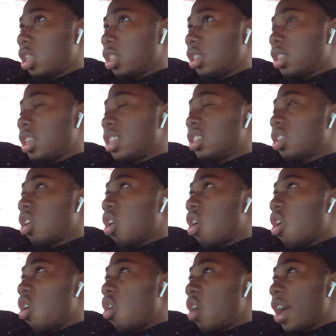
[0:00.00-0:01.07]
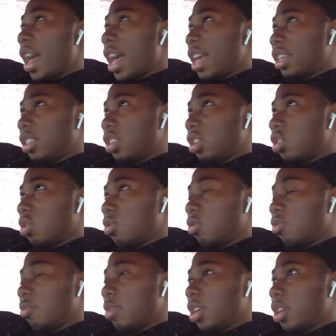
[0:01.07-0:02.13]
this all has to do
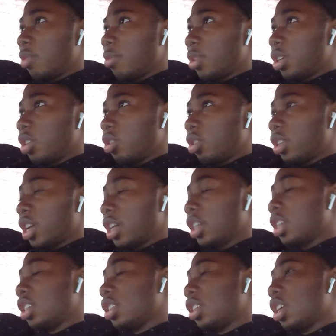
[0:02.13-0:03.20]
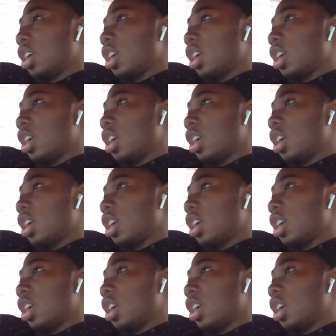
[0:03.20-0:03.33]
with making money online. Because